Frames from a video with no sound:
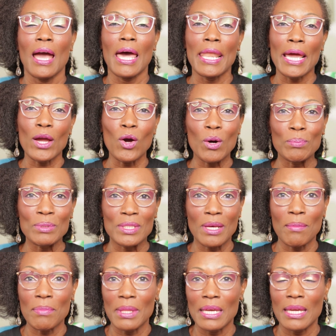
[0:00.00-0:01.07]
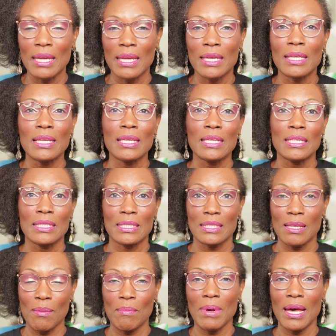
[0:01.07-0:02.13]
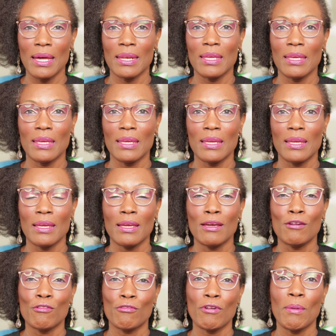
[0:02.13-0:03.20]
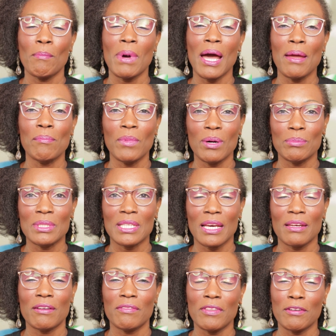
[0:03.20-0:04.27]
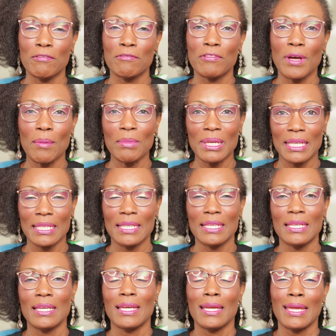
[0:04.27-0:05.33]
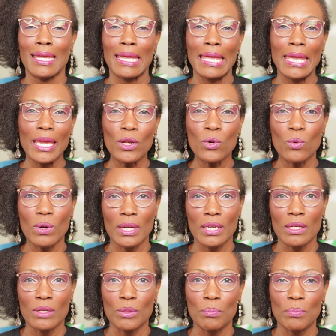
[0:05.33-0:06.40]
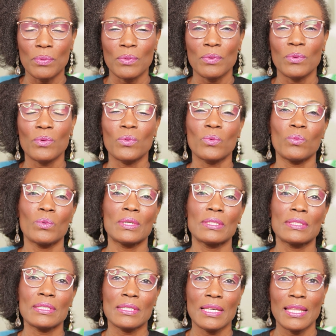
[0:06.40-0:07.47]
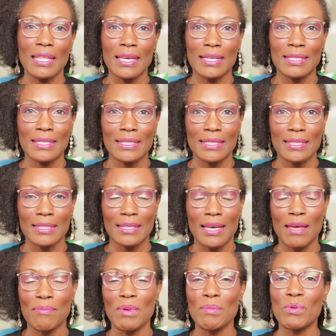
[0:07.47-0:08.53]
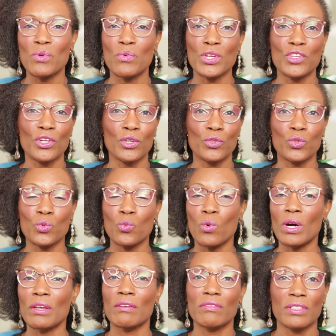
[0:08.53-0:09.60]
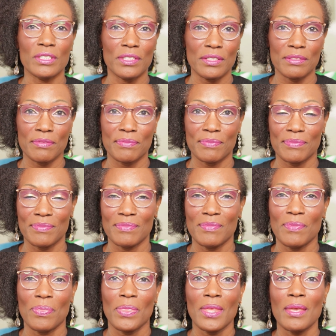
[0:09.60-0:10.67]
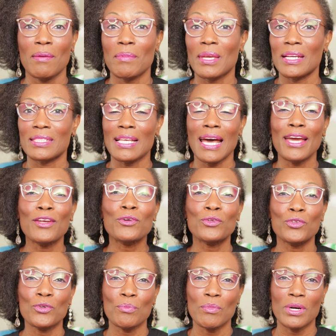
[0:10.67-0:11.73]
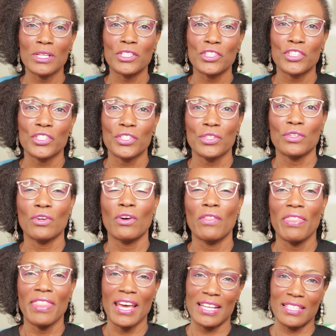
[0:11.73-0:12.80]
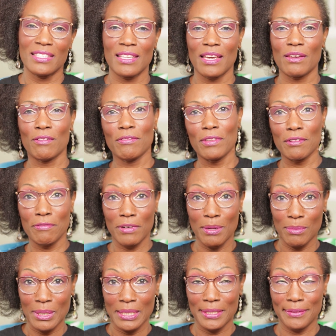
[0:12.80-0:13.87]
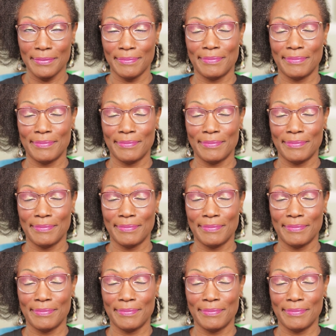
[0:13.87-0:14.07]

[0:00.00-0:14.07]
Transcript: And I hope someday somebody from my mom's side of the family in Guadeloupe will see this and maybe reach out to one of us, because I don't know much on that side of the family.